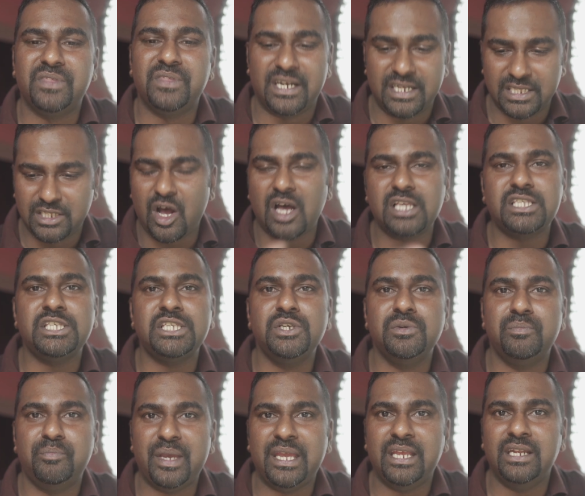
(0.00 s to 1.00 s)
that is causing you
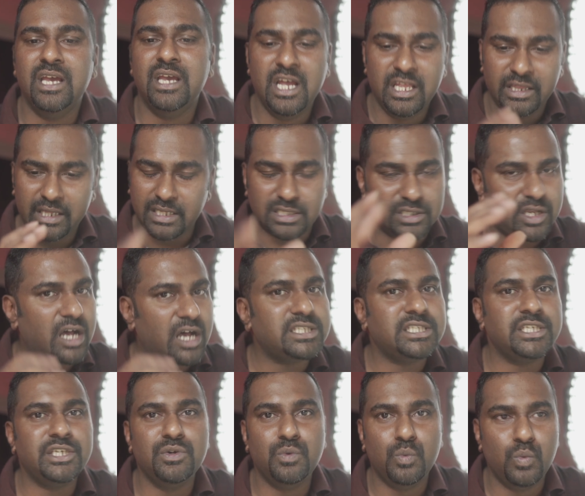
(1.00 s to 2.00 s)
pain, that is
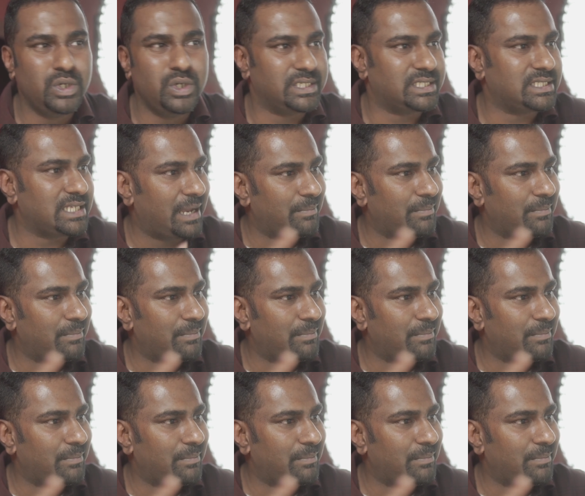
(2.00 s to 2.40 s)
causing you wounds.